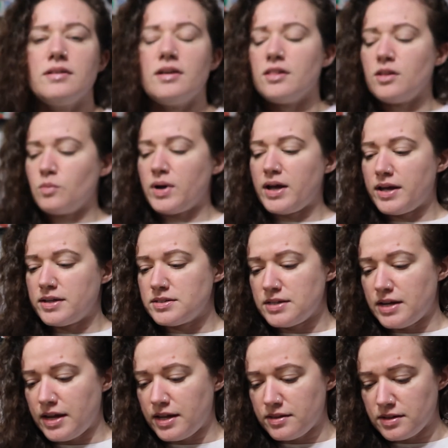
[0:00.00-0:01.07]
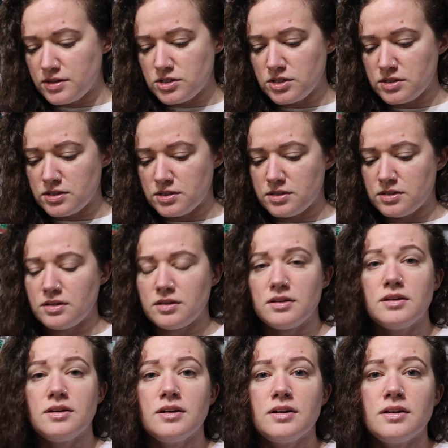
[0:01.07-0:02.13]
otherwise, yeah, they're just,
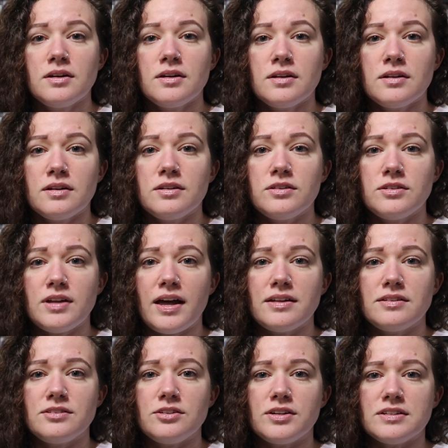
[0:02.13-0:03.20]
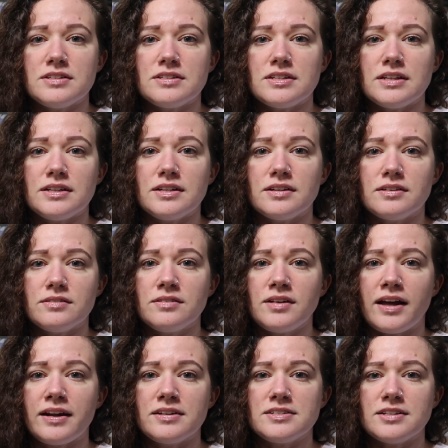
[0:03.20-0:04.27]
as you can see, they're
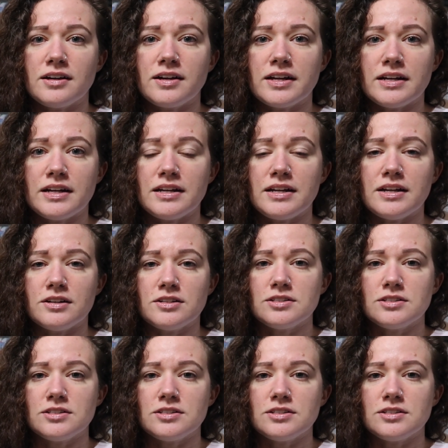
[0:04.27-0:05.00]
kind of sunken in here.